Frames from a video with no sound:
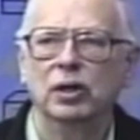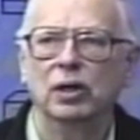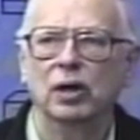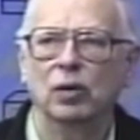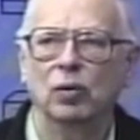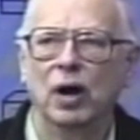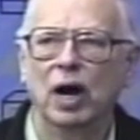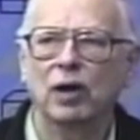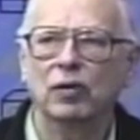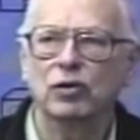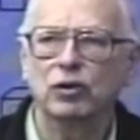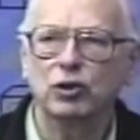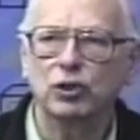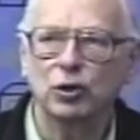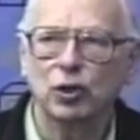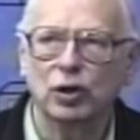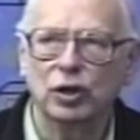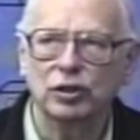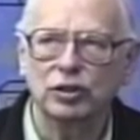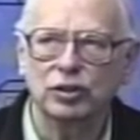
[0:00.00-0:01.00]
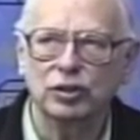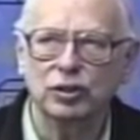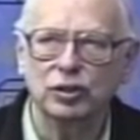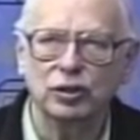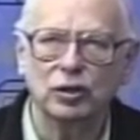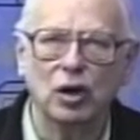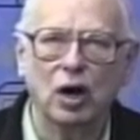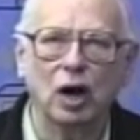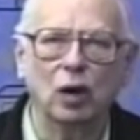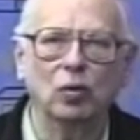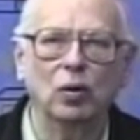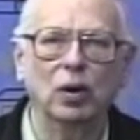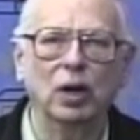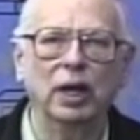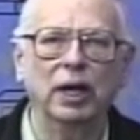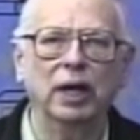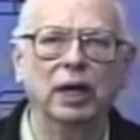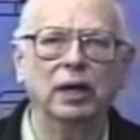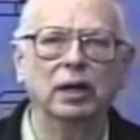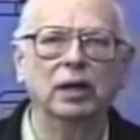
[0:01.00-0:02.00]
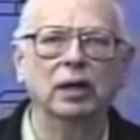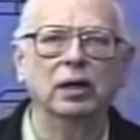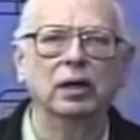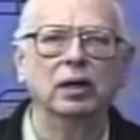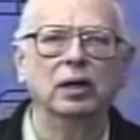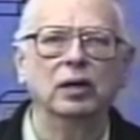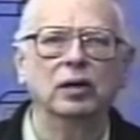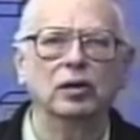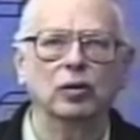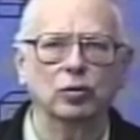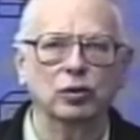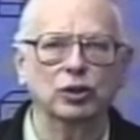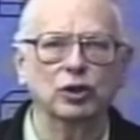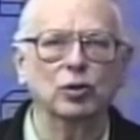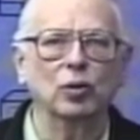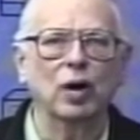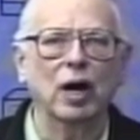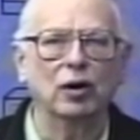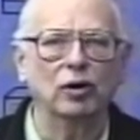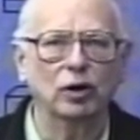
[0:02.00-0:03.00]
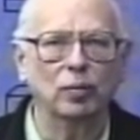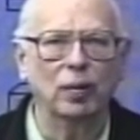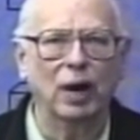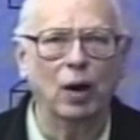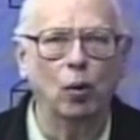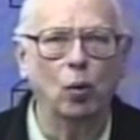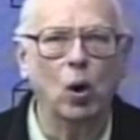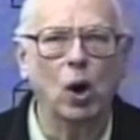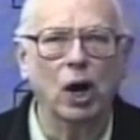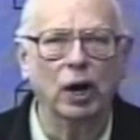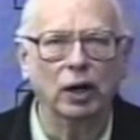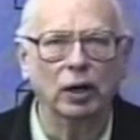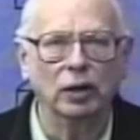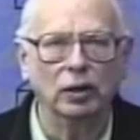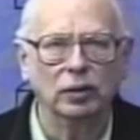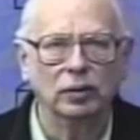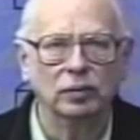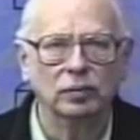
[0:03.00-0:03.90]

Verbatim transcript: around the shores of Chautauqua Lake that were surrounded by water.